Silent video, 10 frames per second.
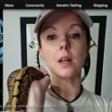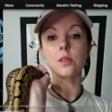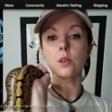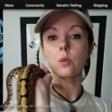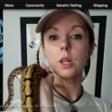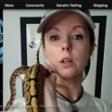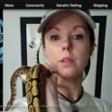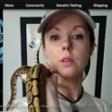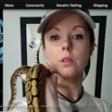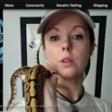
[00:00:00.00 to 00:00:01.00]
that are working
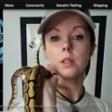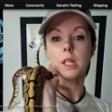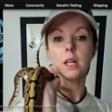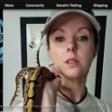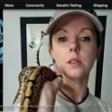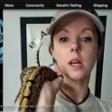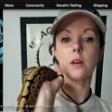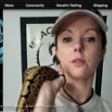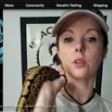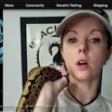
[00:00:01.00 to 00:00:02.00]
on the tests
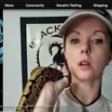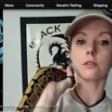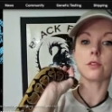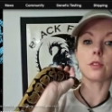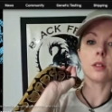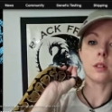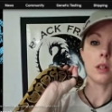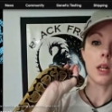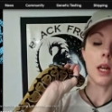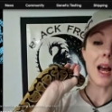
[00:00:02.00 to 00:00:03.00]
have a lot of
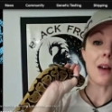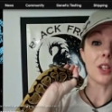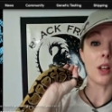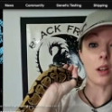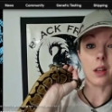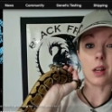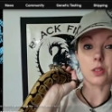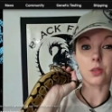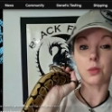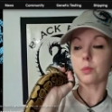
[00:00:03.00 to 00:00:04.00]
luck
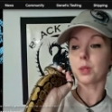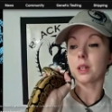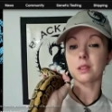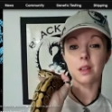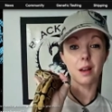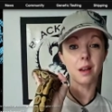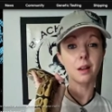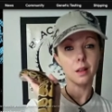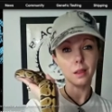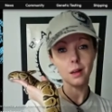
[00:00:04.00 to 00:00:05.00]
soon, because I
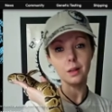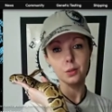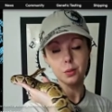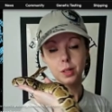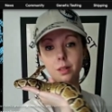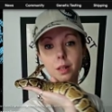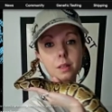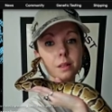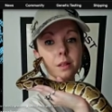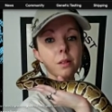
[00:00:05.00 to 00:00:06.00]
got a lot who need
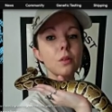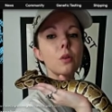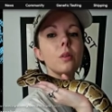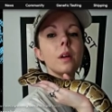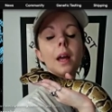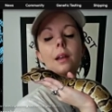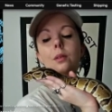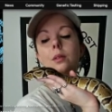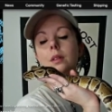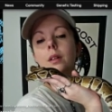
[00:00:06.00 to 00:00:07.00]
tested.
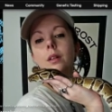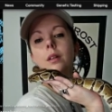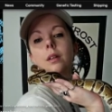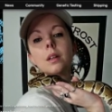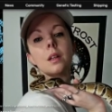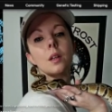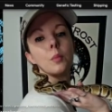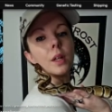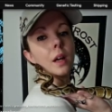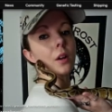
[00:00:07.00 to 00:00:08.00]
Hello.
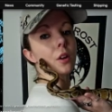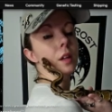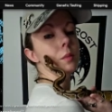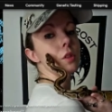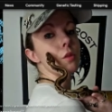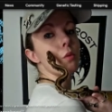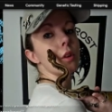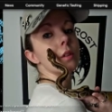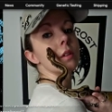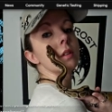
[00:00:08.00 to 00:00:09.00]
But yeah, her name is
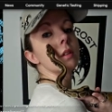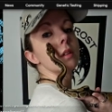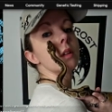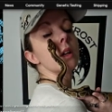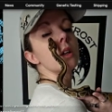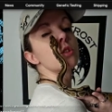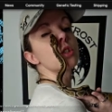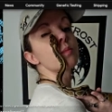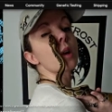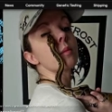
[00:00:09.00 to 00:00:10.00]
Thorn, and
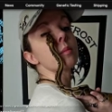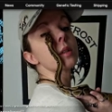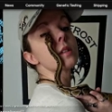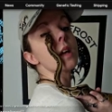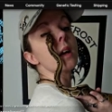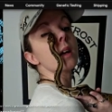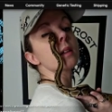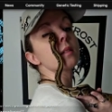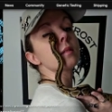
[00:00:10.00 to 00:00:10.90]
she's probably staying.